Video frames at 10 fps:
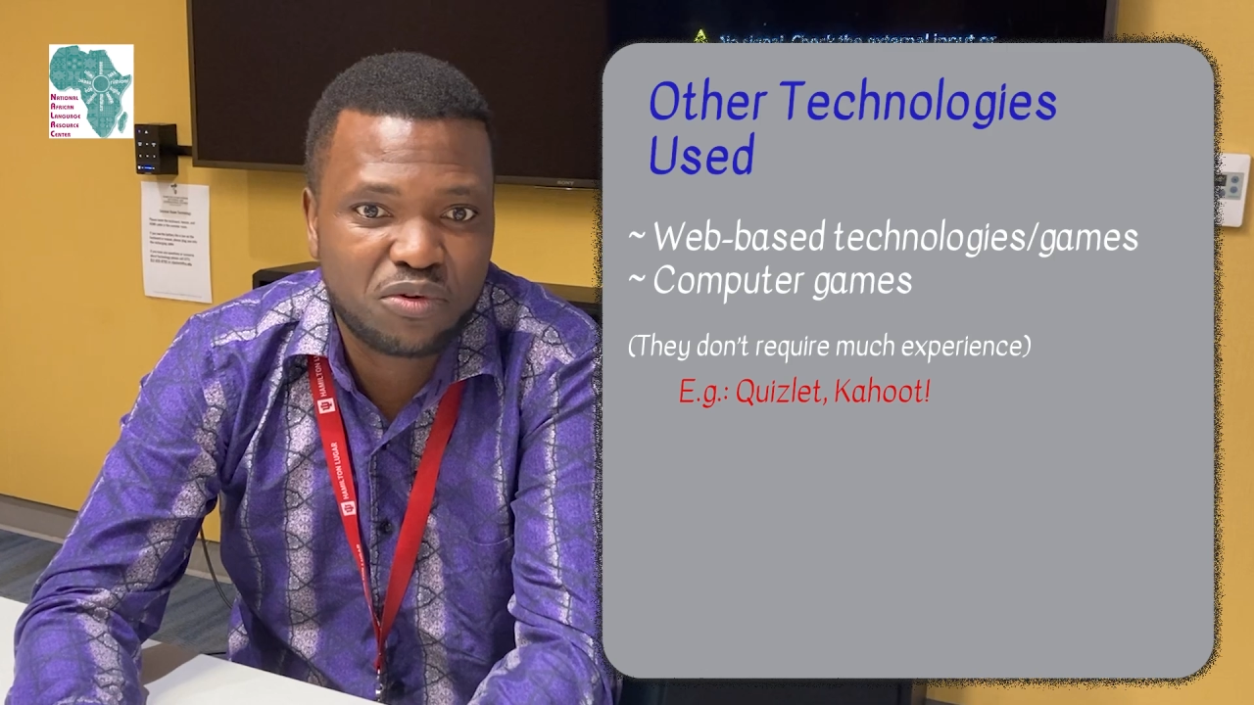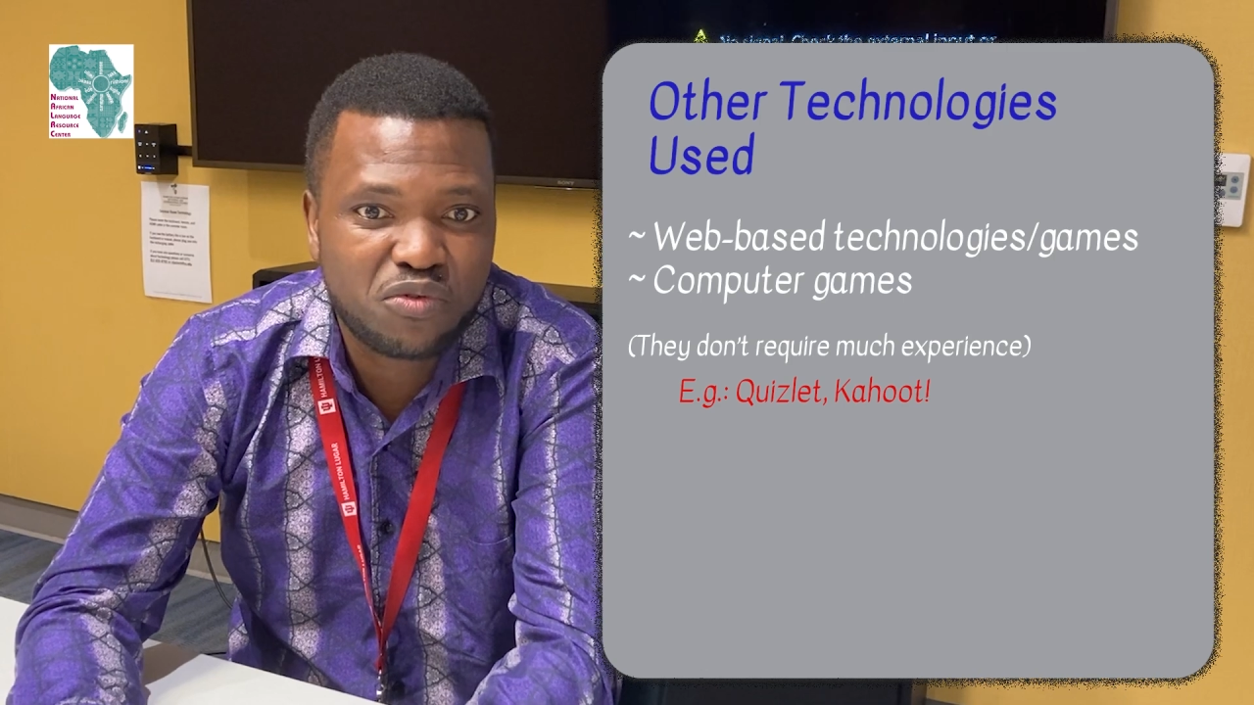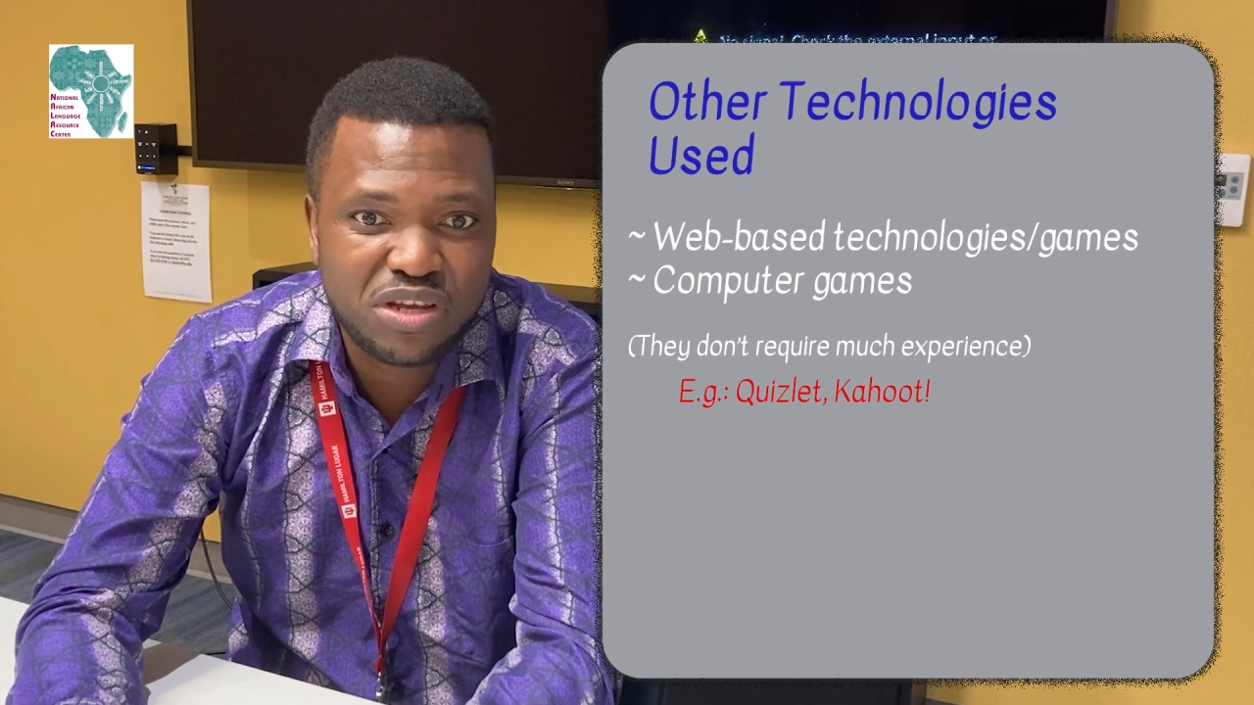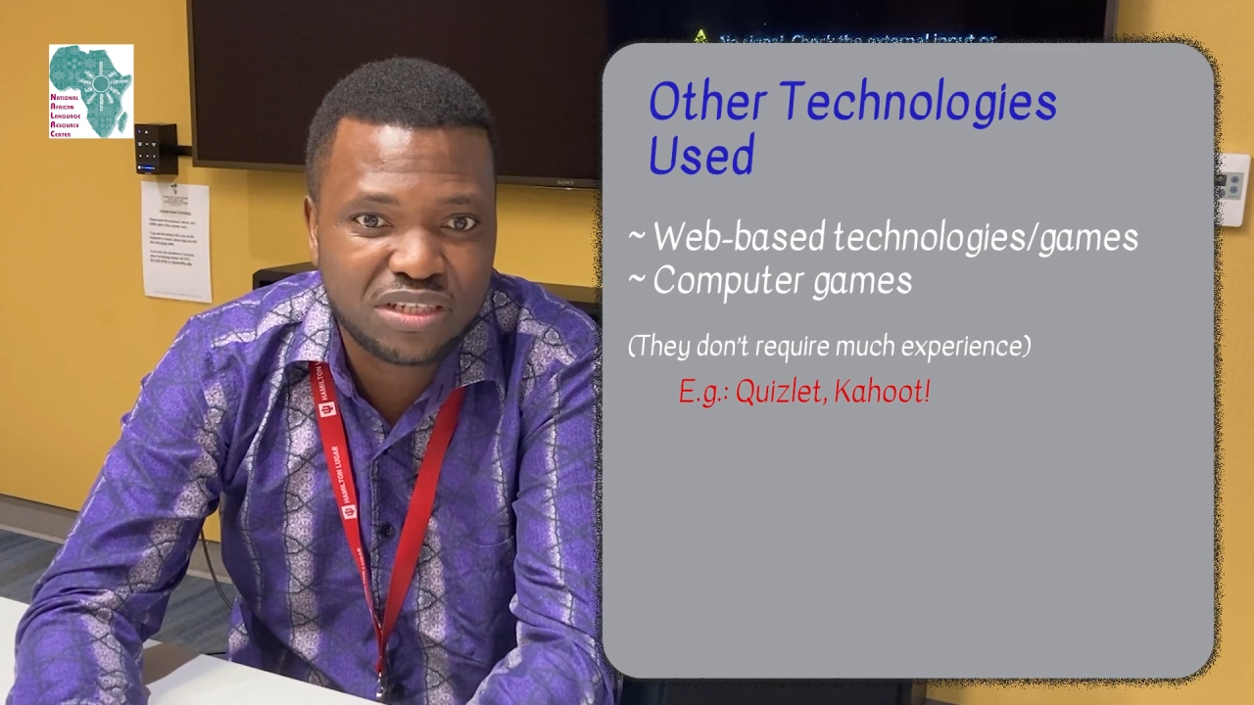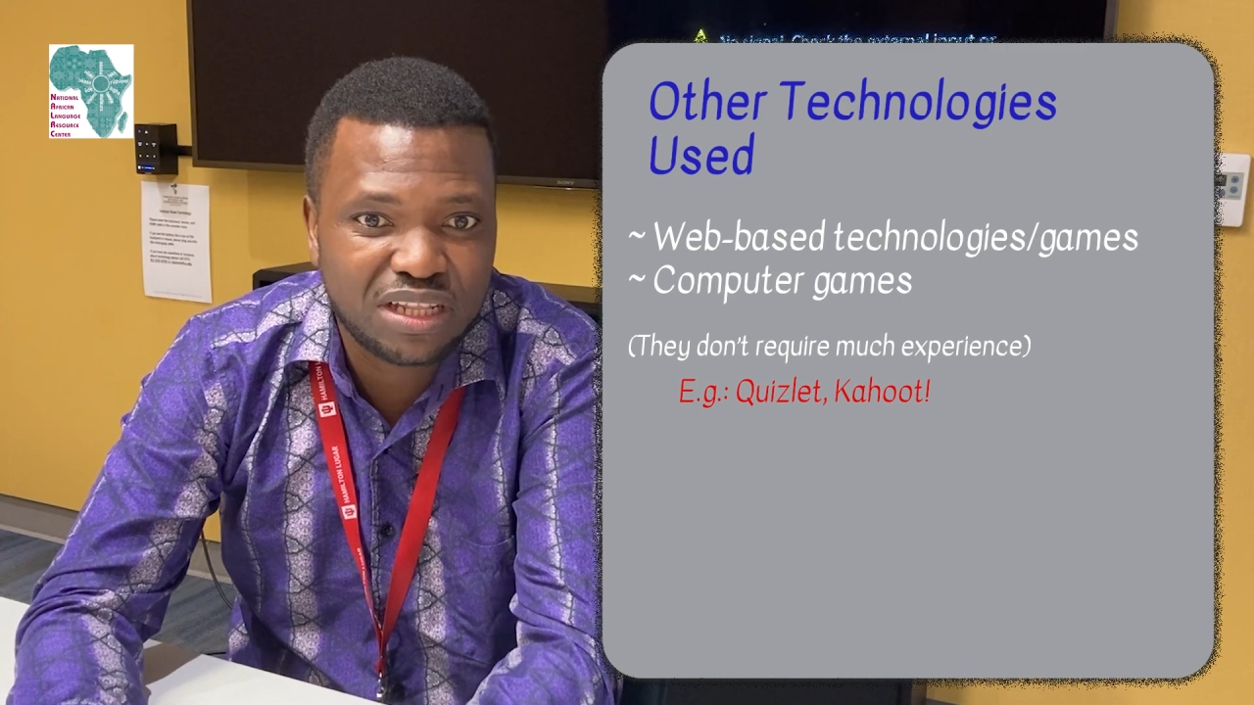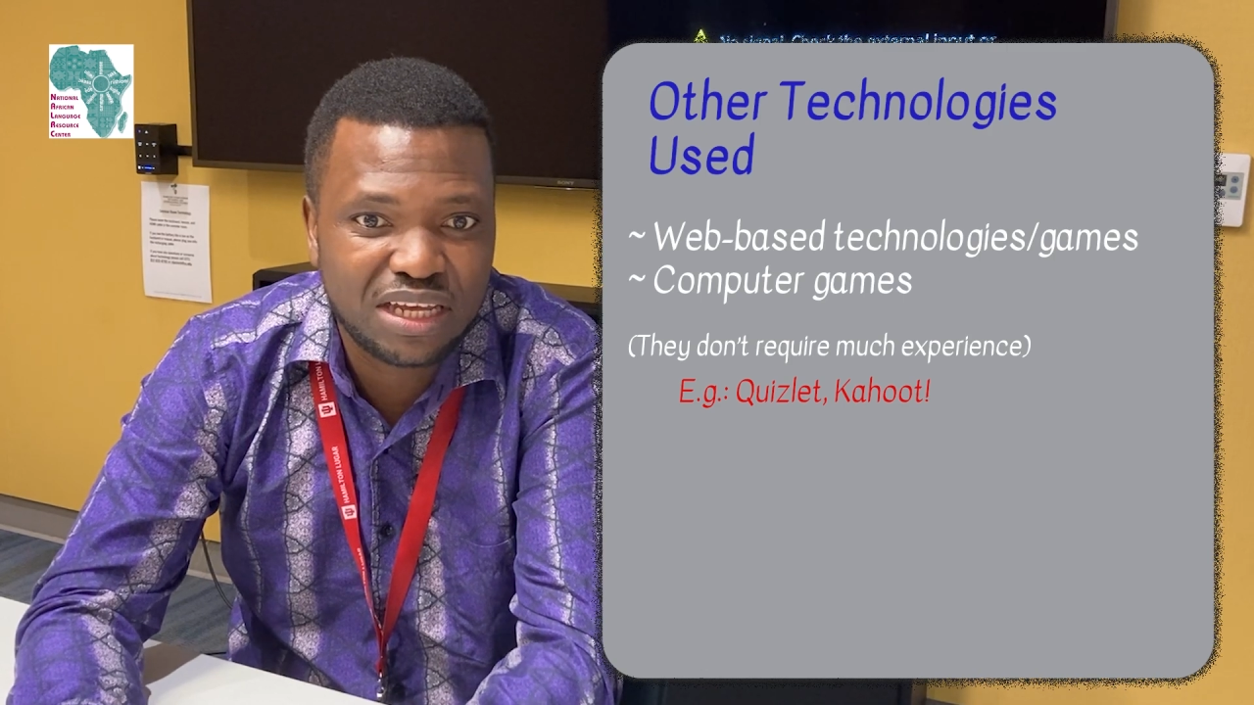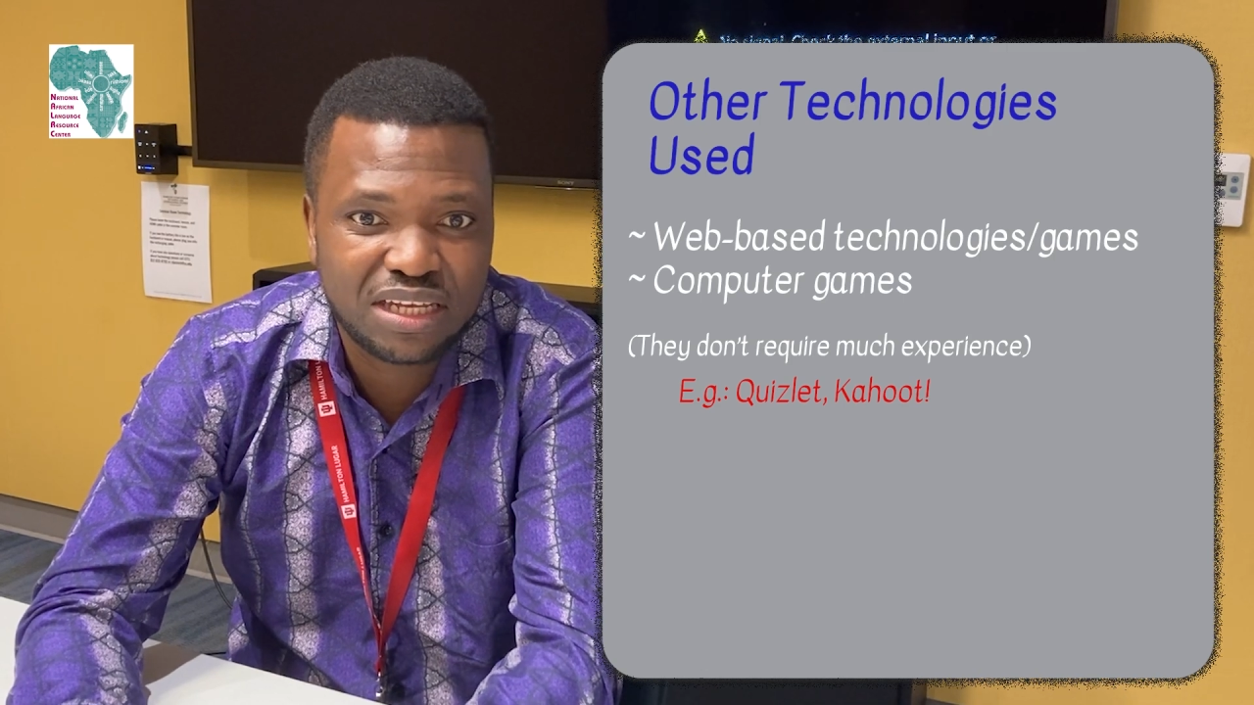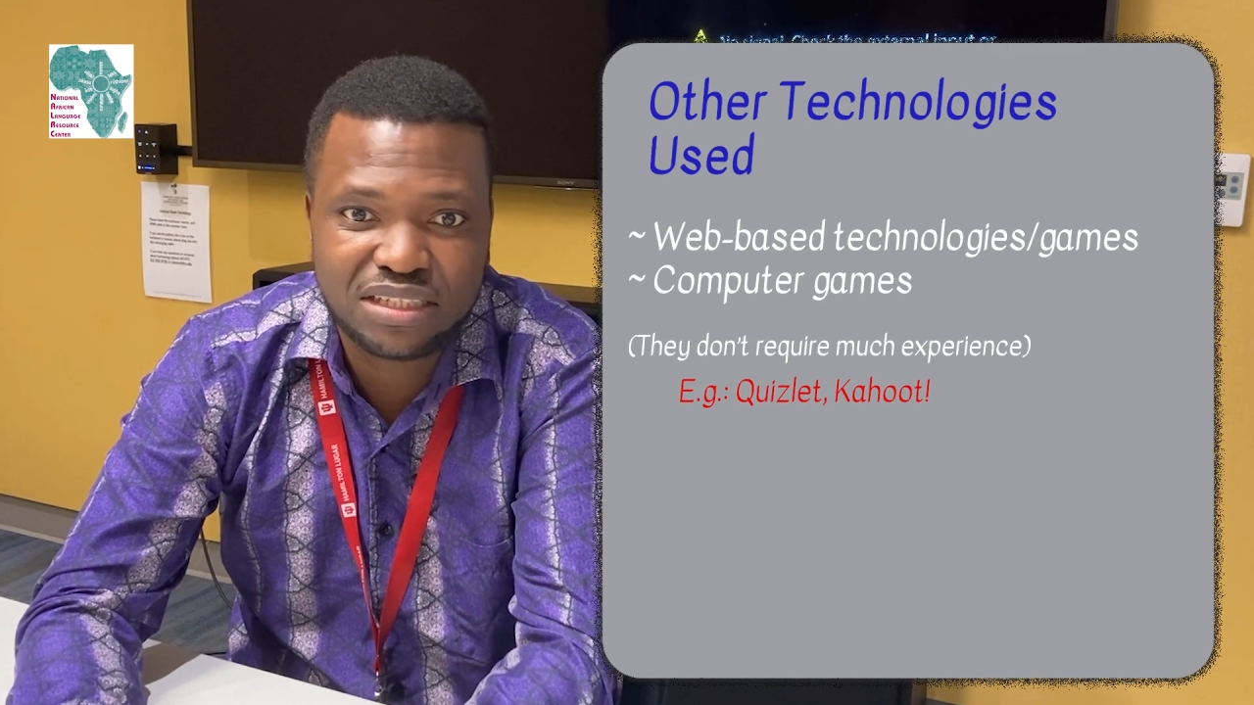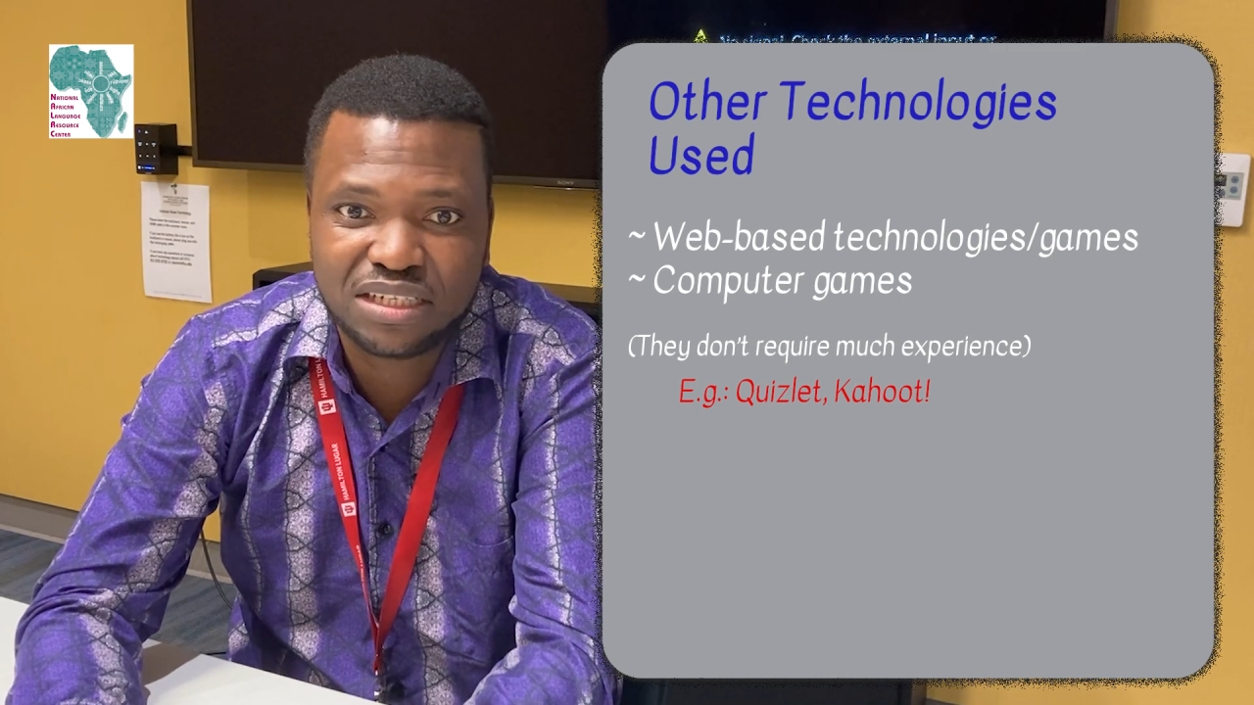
Quizlet